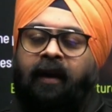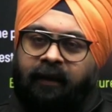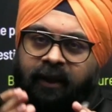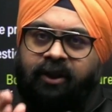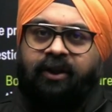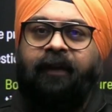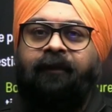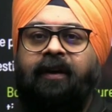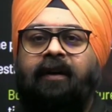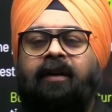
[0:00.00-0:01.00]
This
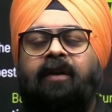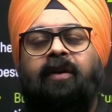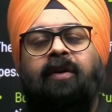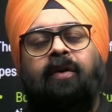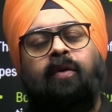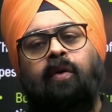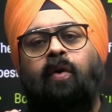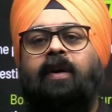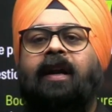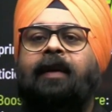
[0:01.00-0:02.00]
shift to
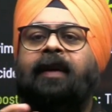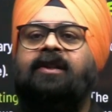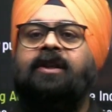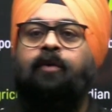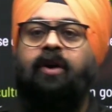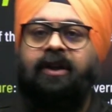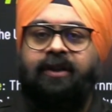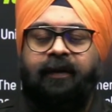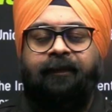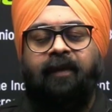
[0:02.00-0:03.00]
local MIC
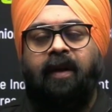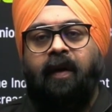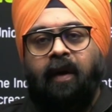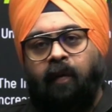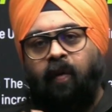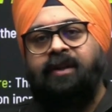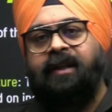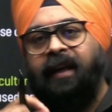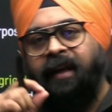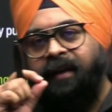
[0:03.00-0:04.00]
production was
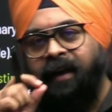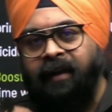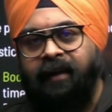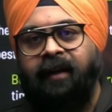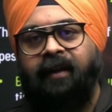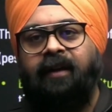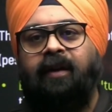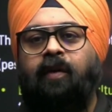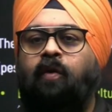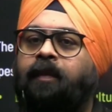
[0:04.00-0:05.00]
intended
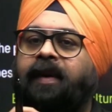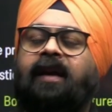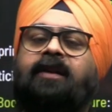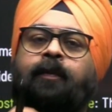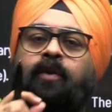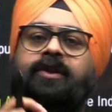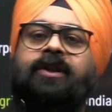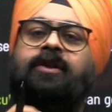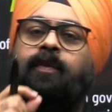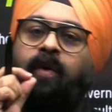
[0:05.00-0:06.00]
to make the
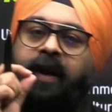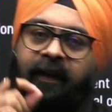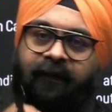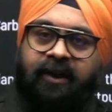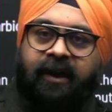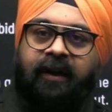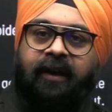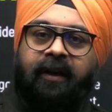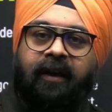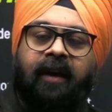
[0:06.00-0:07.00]
process more efficient
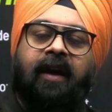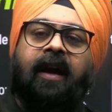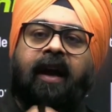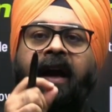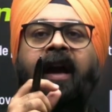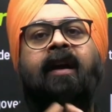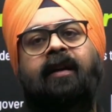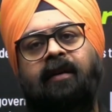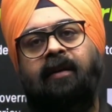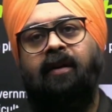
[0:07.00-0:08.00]

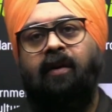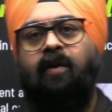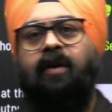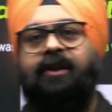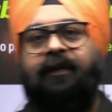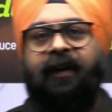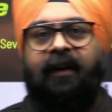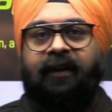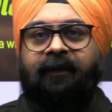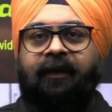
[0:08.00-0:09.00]
and cost
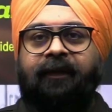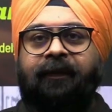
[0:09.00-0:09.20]
effective.